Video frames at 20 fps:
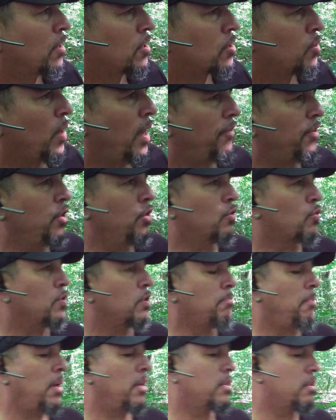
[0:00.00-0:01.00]
So we have a huge
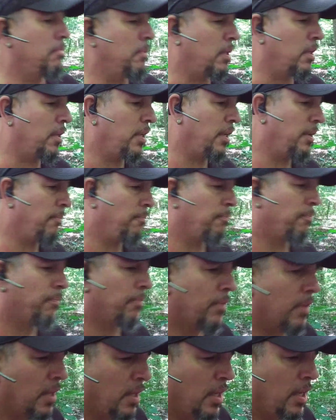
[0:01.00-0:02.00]
responsibility.
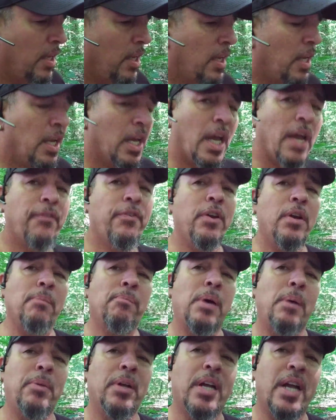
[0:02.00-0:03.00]
If you're in a
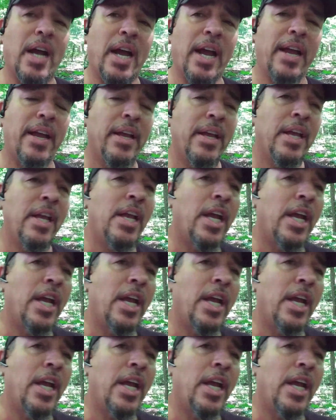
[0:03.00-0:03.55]
public eye